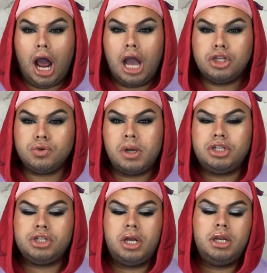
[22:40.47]

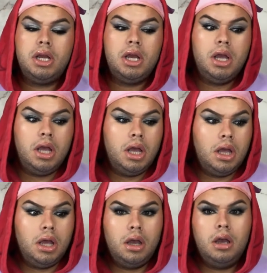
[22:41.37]
Hydration.
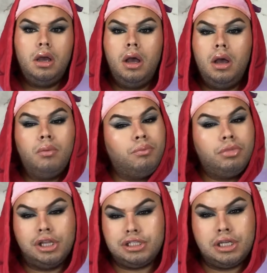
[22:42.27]

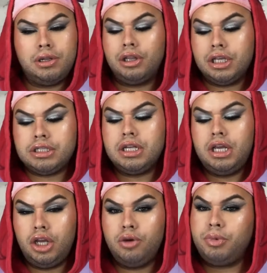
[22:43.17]
Listen
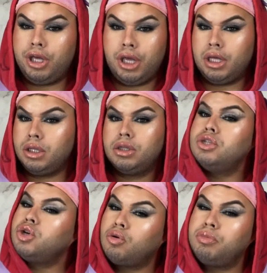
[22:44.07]
here, B.
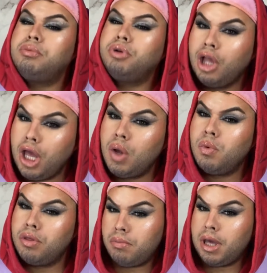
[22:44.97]
Don't be playing
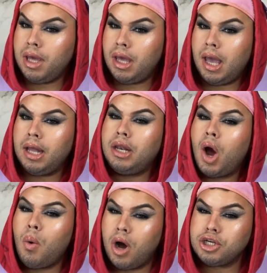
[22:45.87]
with me and
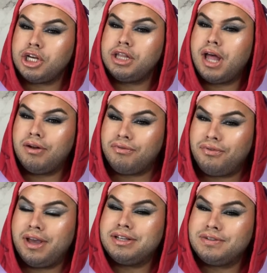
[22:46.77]
not washing that
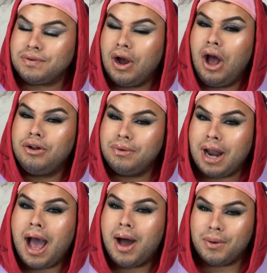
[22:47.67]
face for 100
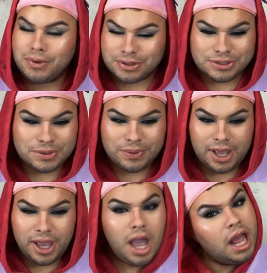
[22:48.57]
hours,
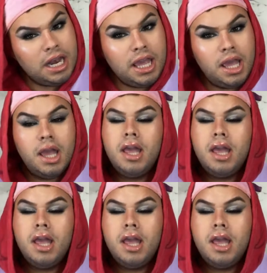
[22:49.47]
okay, honey?